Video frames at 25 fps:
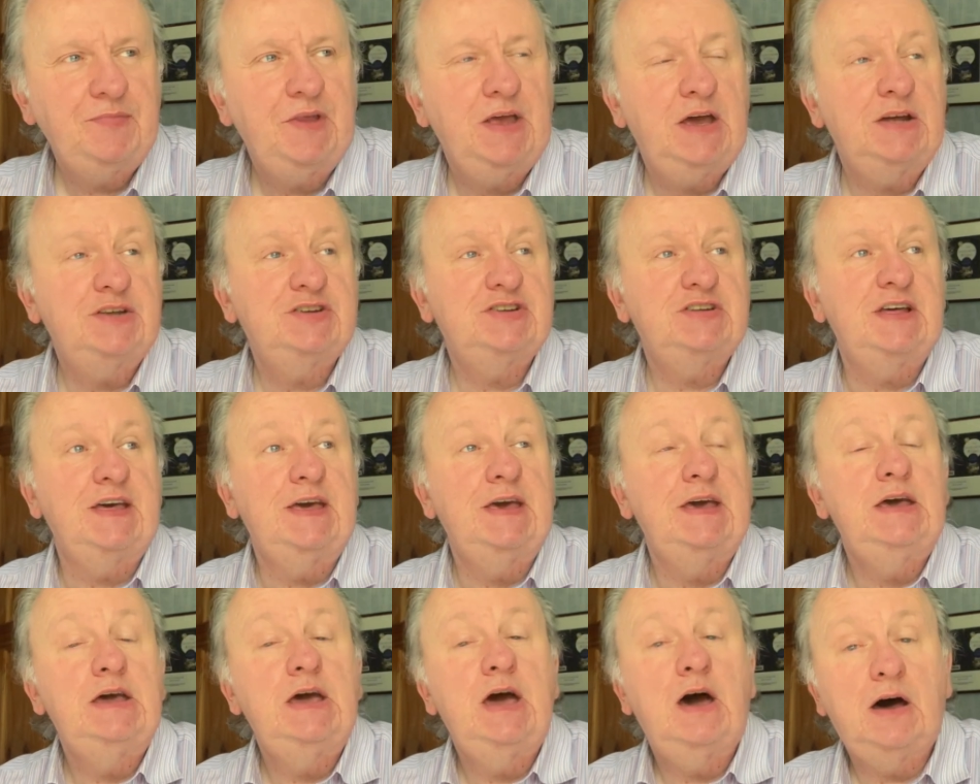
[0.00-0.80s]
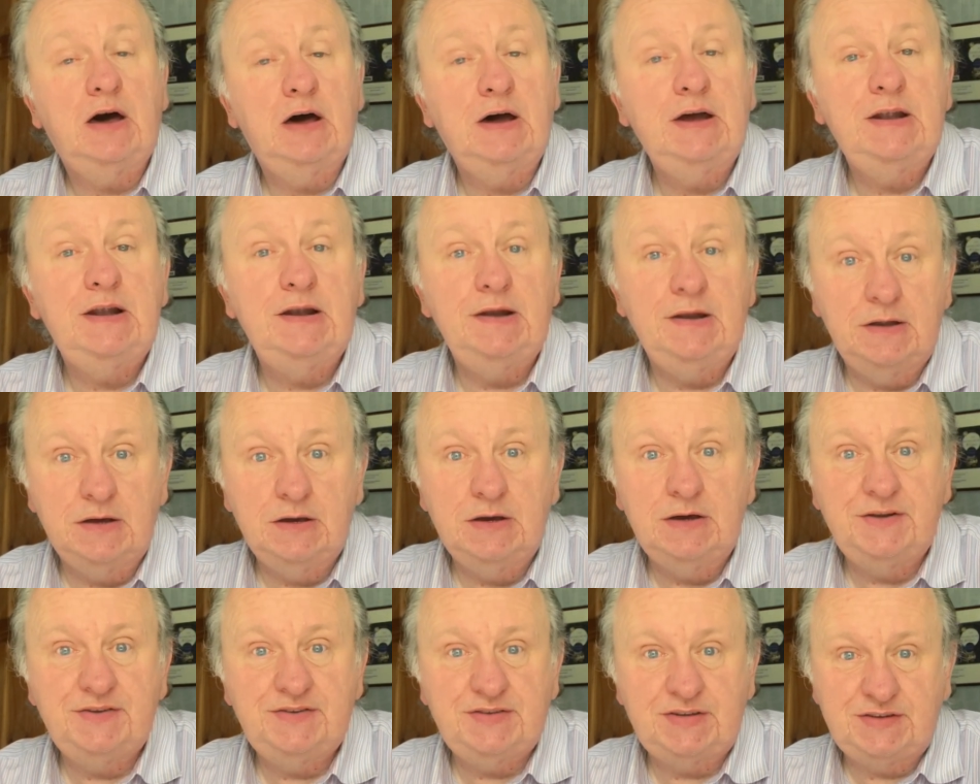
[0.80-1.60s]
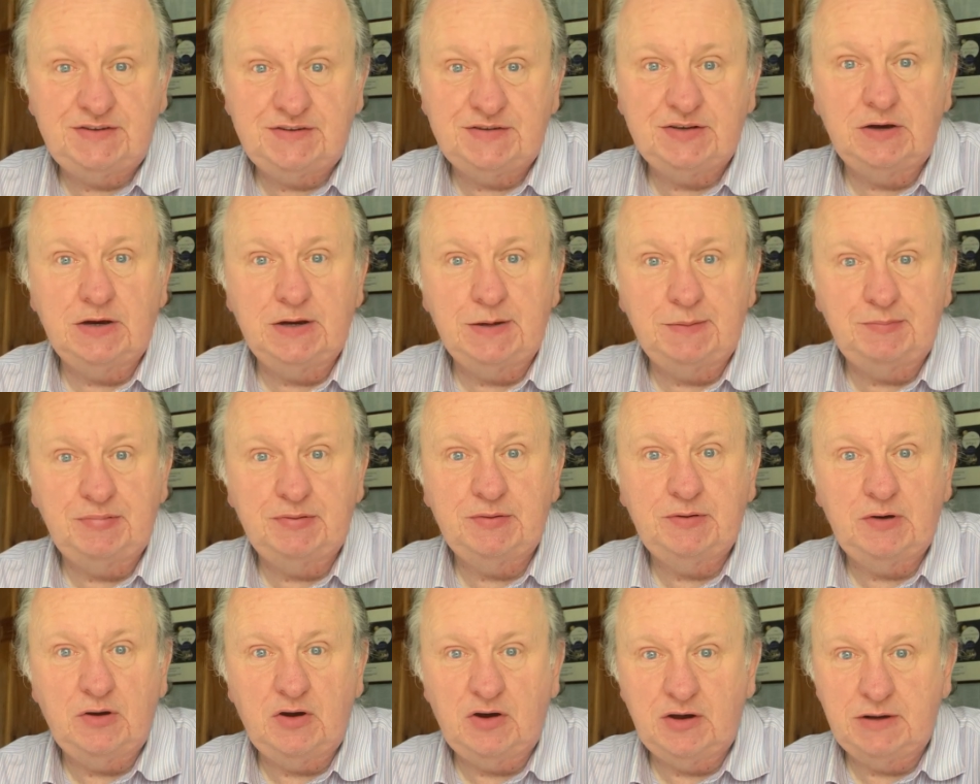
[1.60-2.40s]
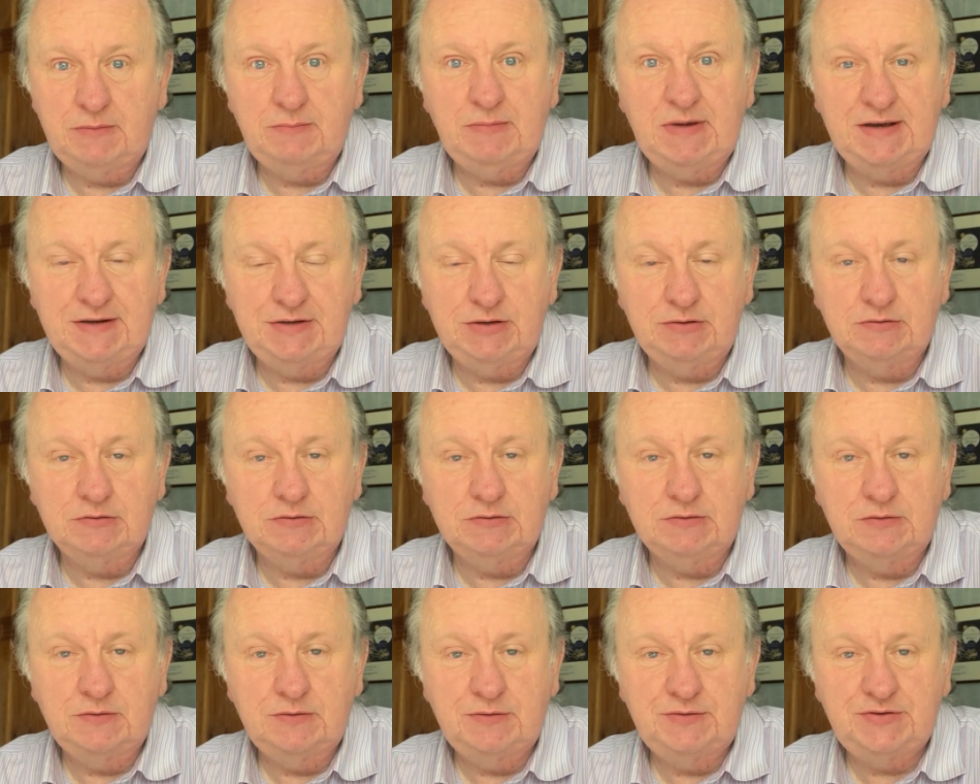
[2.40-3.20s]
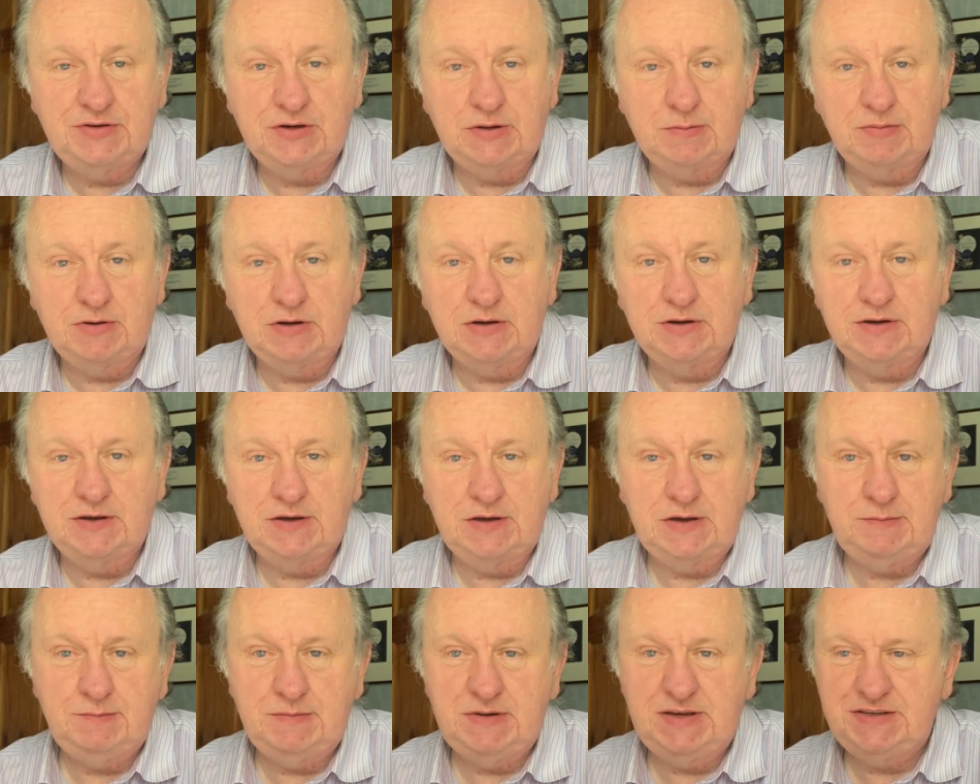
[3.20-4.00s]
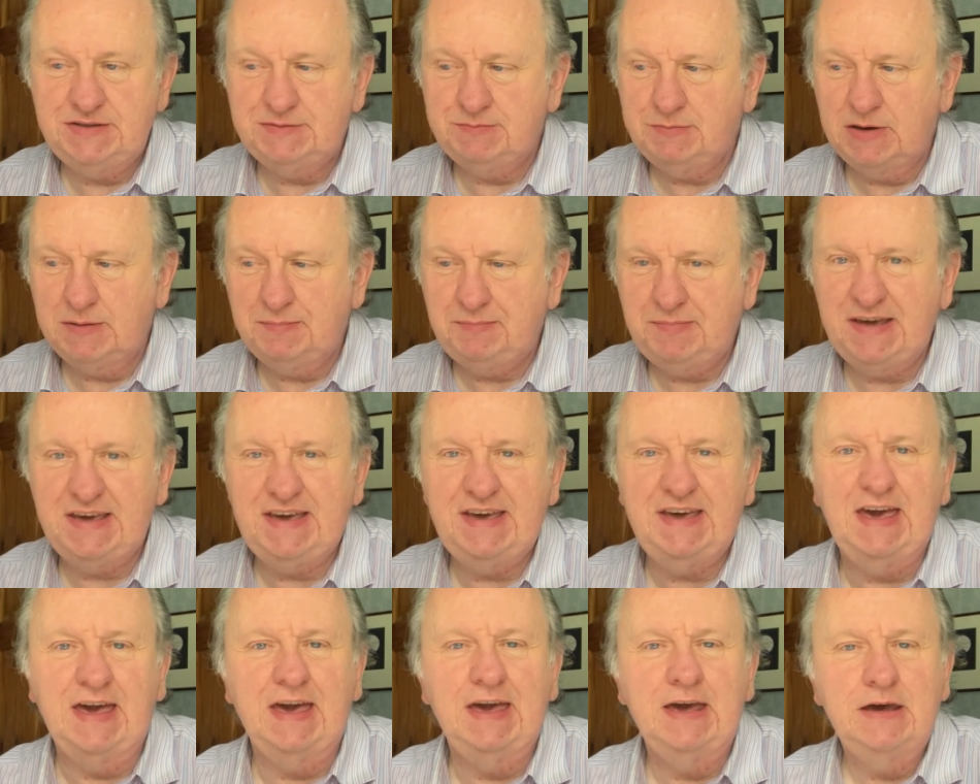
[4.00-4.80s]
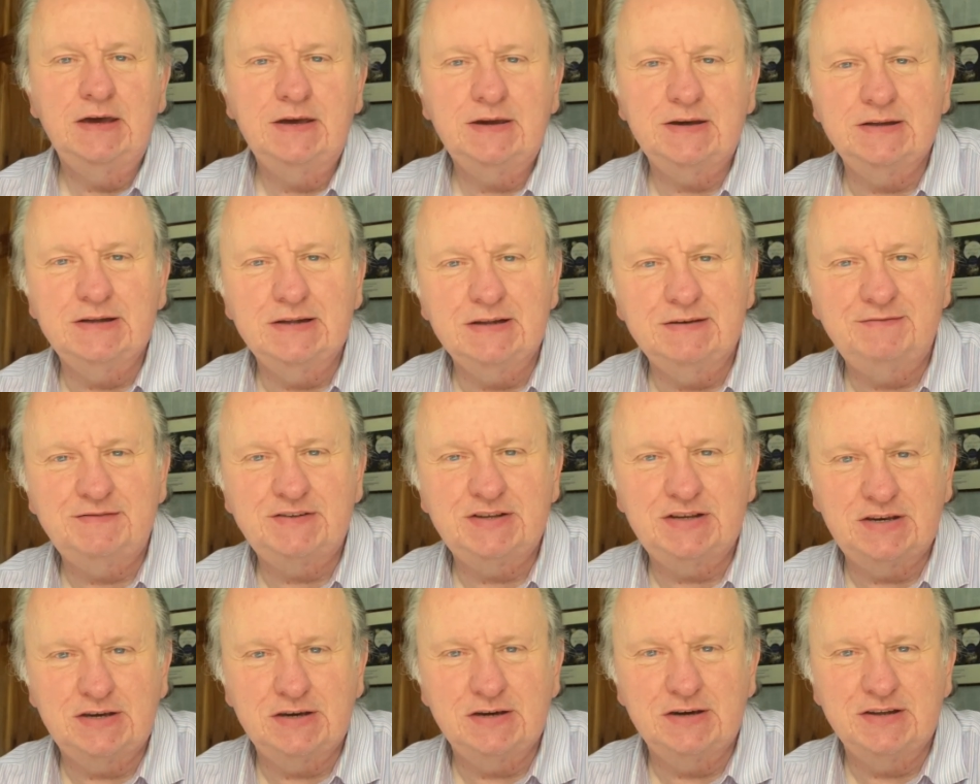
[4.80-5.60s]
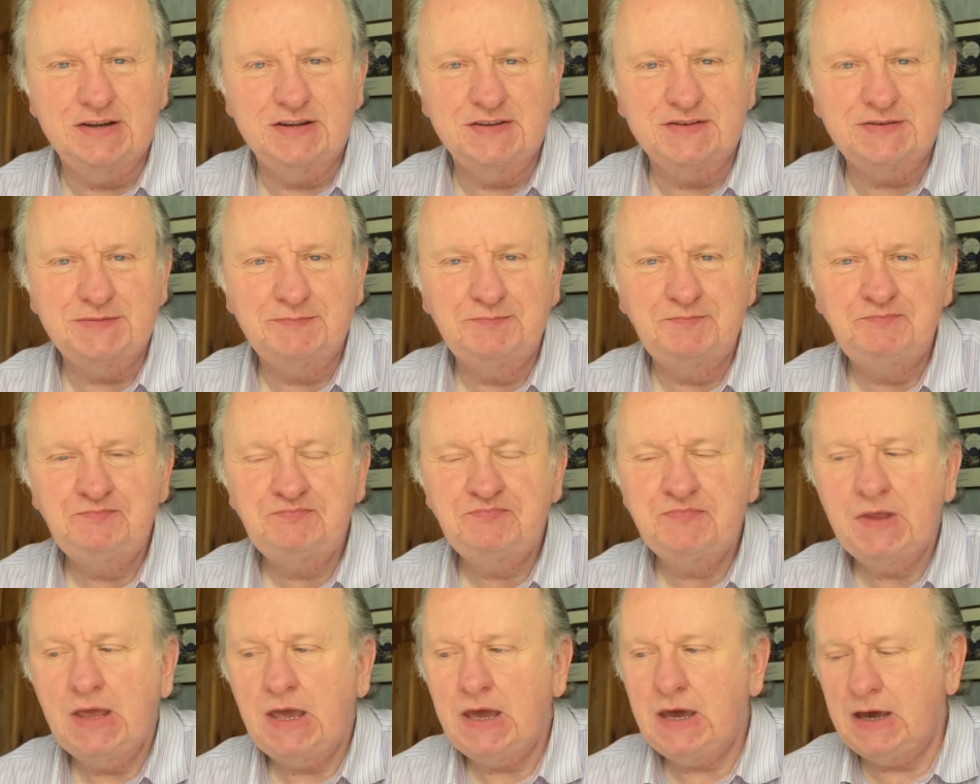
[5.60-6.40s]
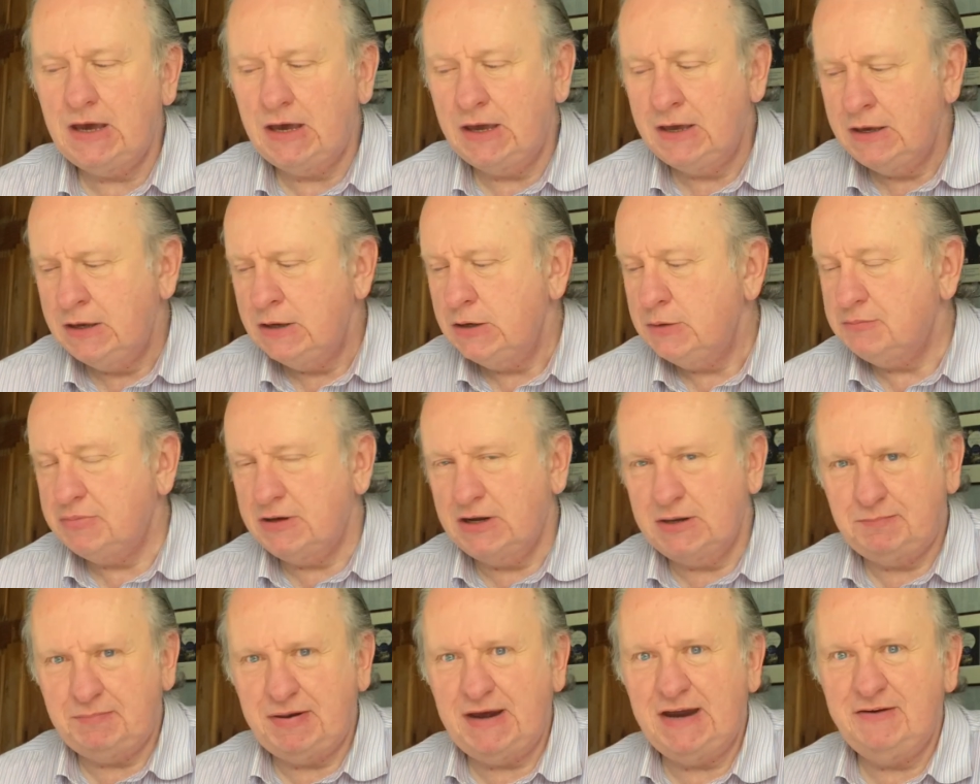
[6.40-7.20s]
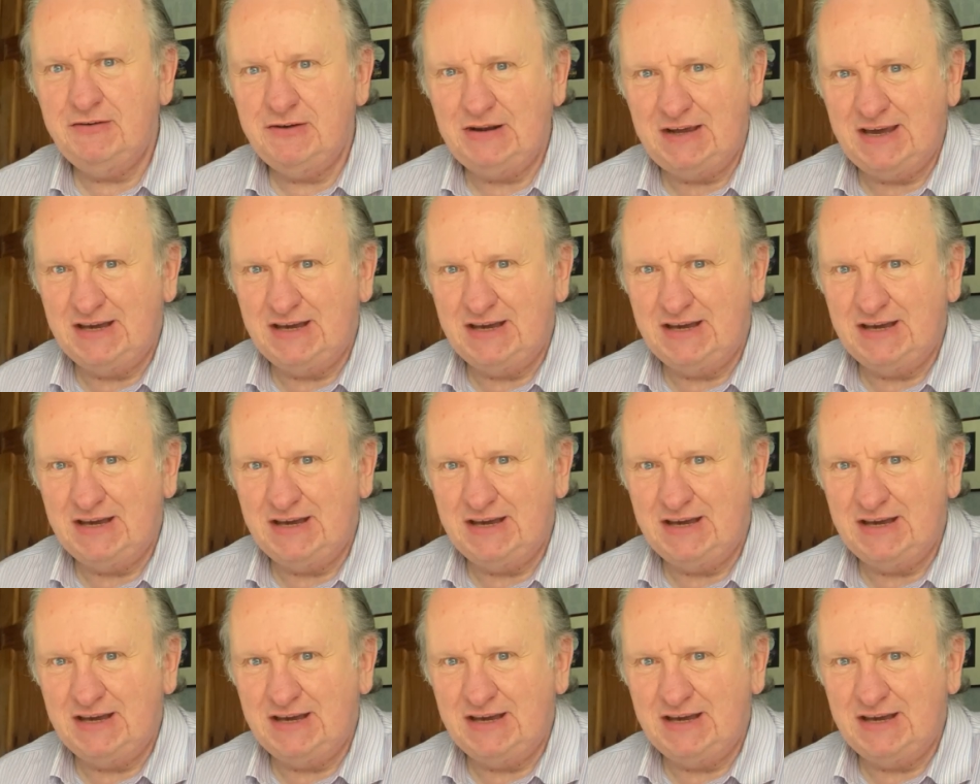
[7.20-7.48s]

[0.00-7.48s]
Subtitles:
Actually, I learned to type on a manual typewriter. It means my pinky can lift girders. But apparently,